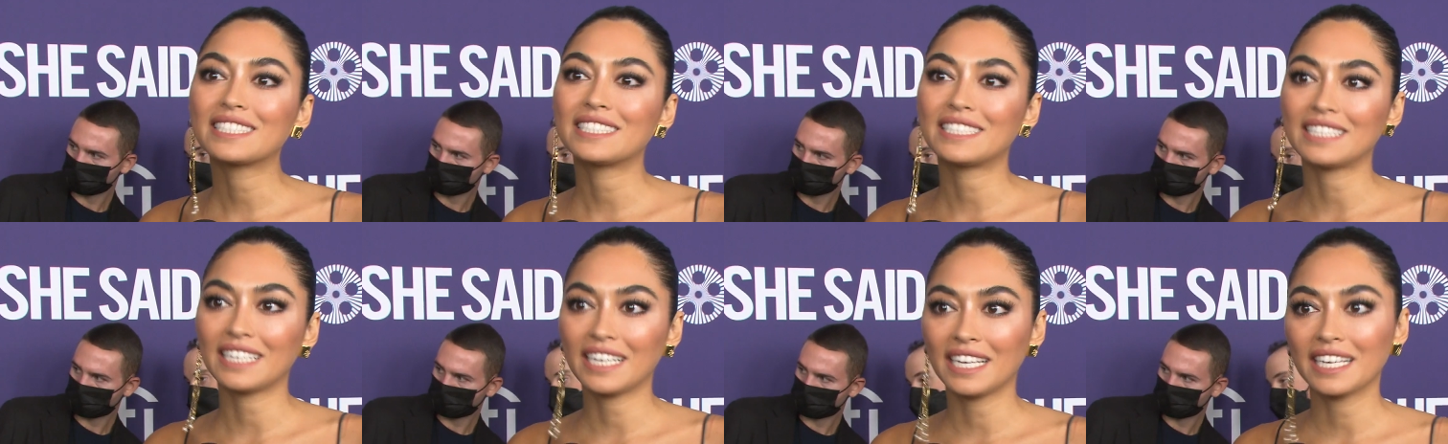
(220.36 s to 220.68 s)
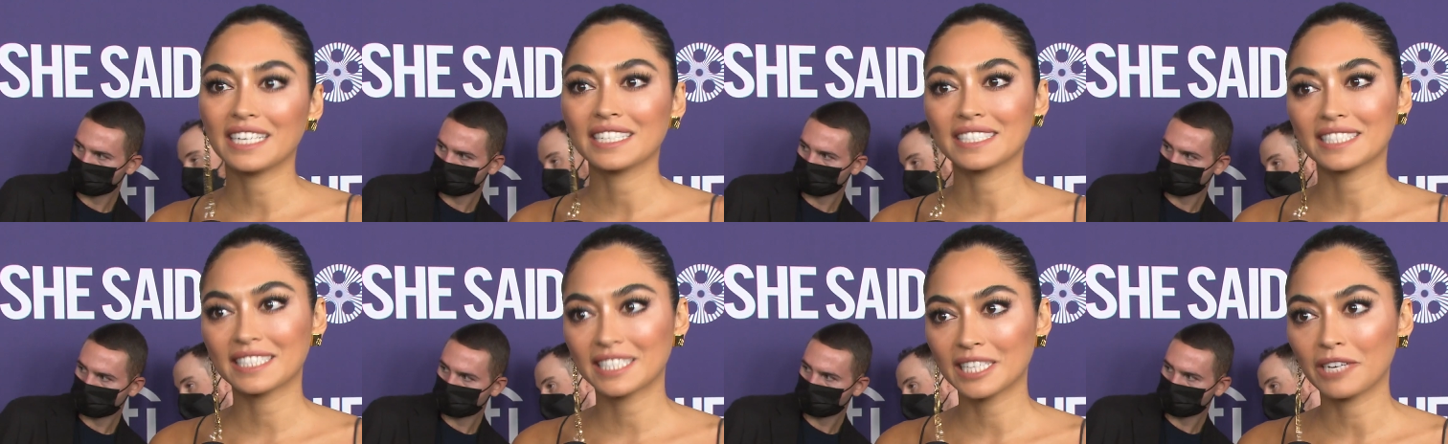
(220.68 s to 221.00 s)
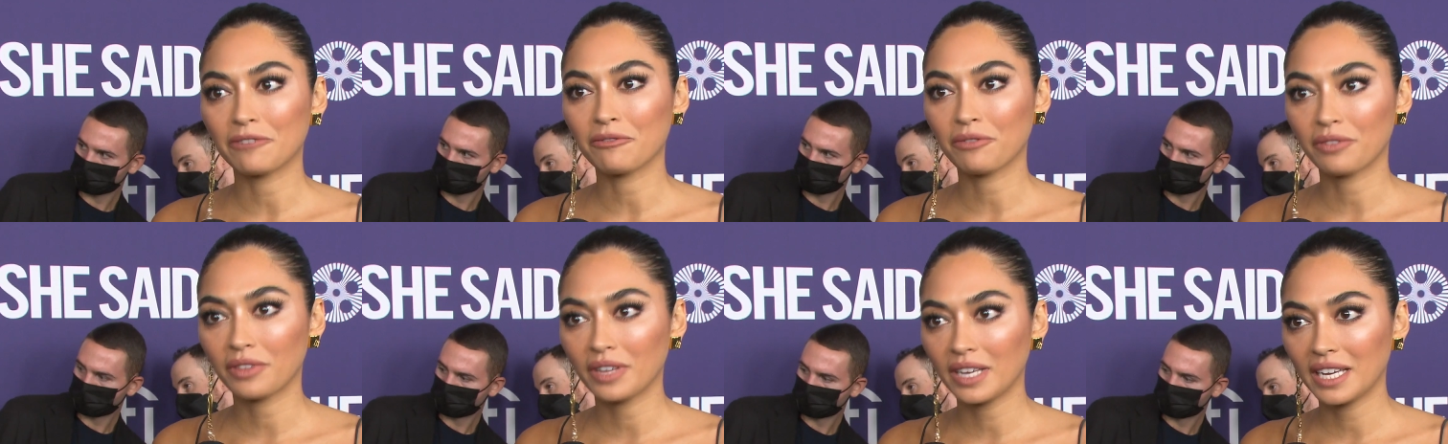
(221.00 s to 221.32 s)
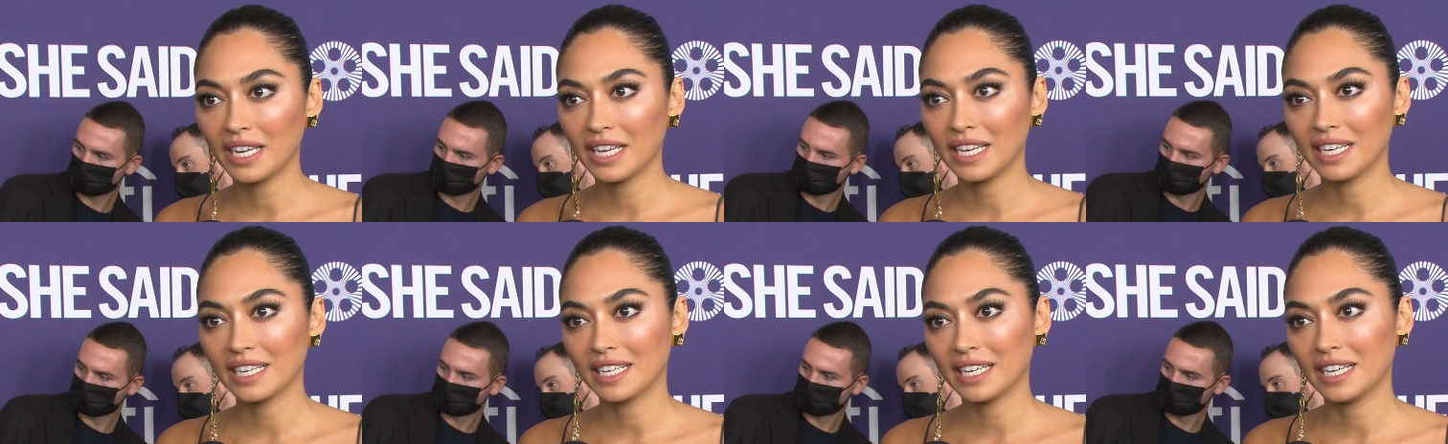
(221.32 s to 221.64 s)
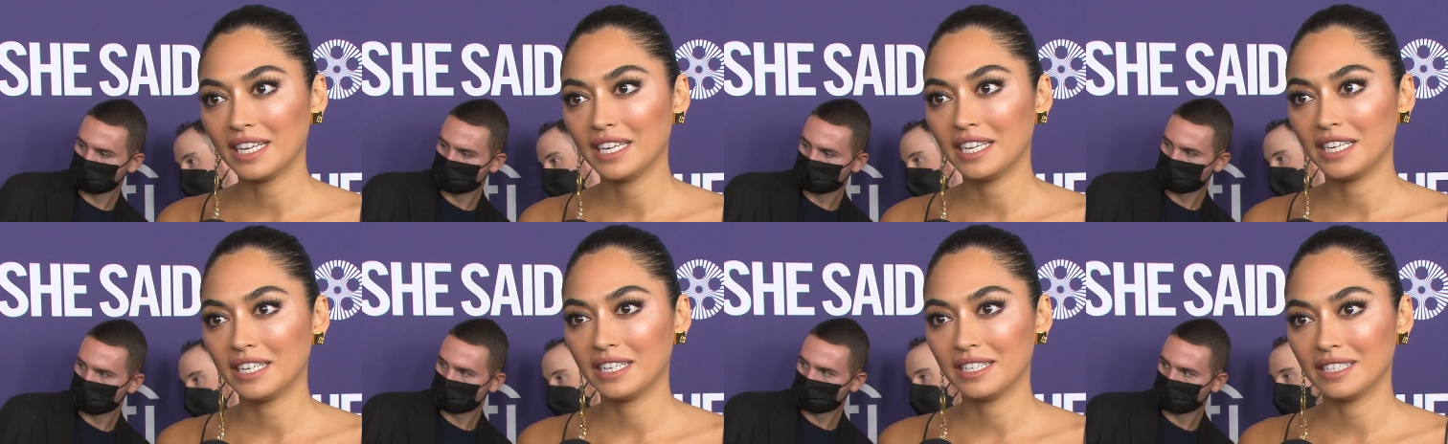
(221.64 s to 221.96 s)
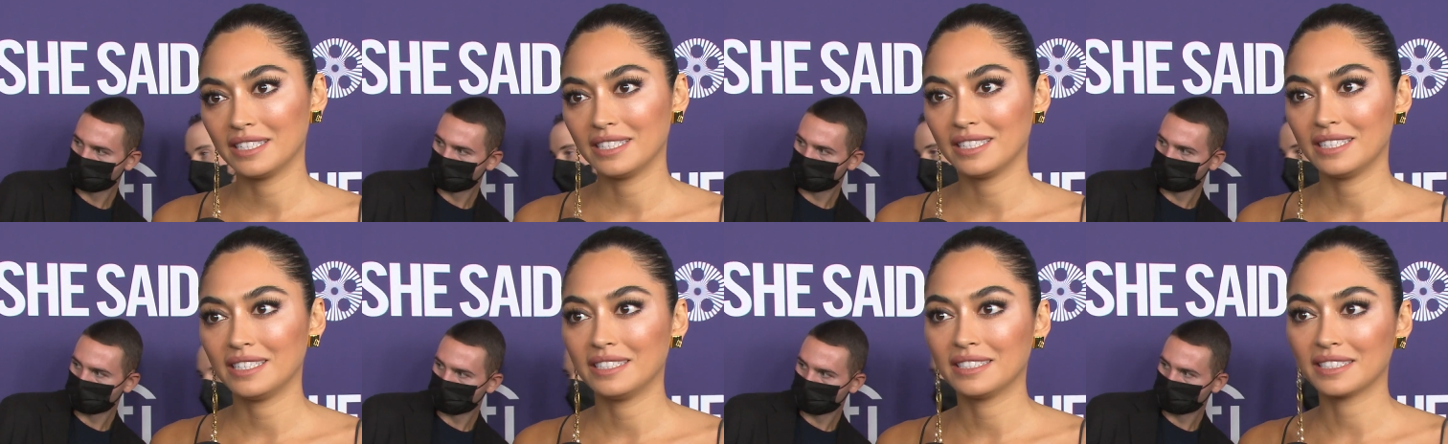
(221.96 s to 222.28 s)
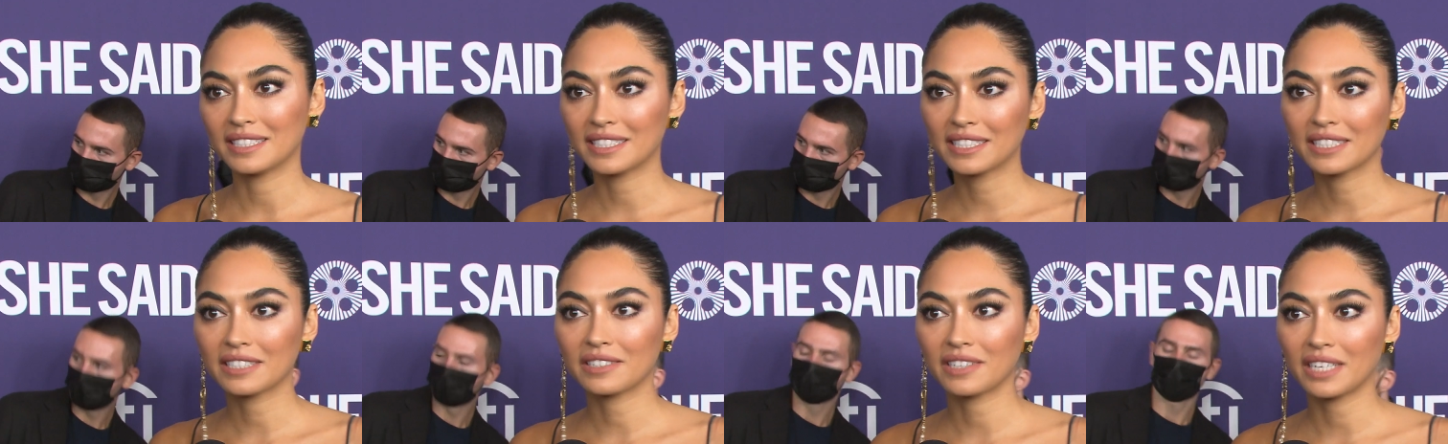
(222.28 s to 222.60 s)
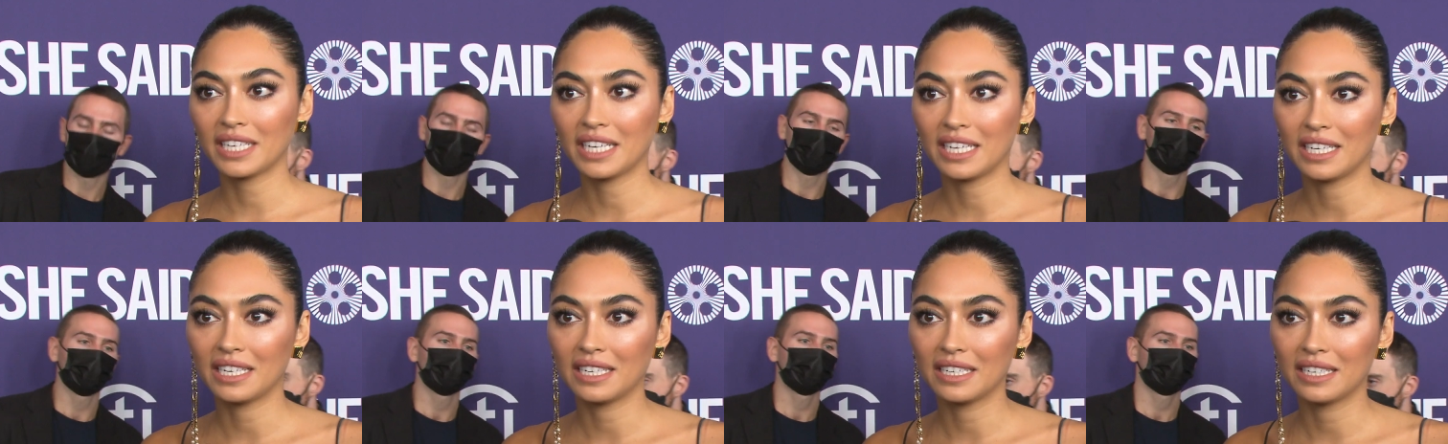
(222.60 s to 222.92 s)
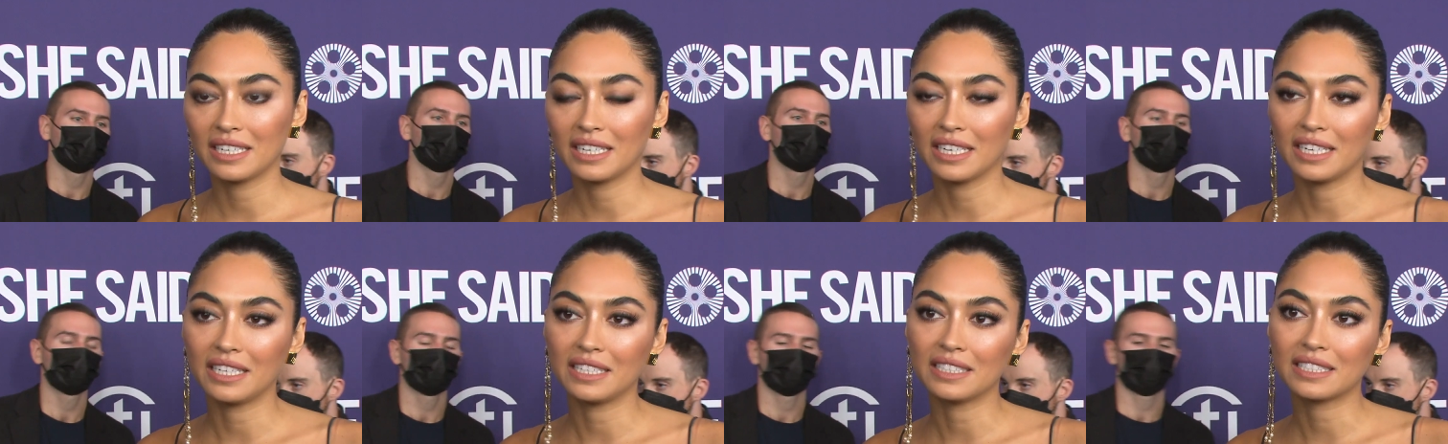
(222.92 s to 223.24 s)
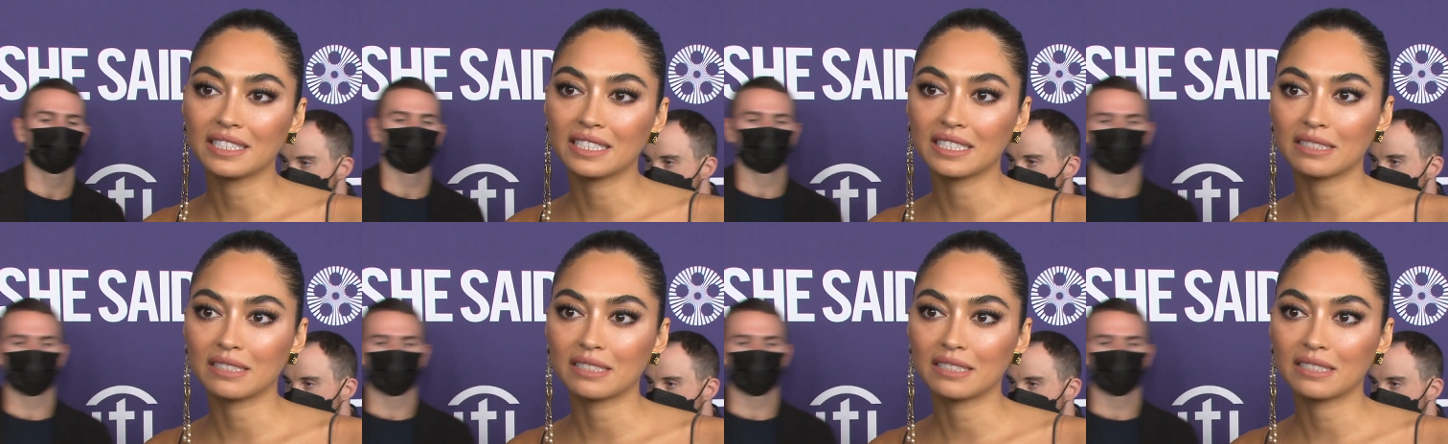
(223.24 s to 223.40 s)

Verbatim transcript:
Speaker 1: Seeing something in, in the screen, it's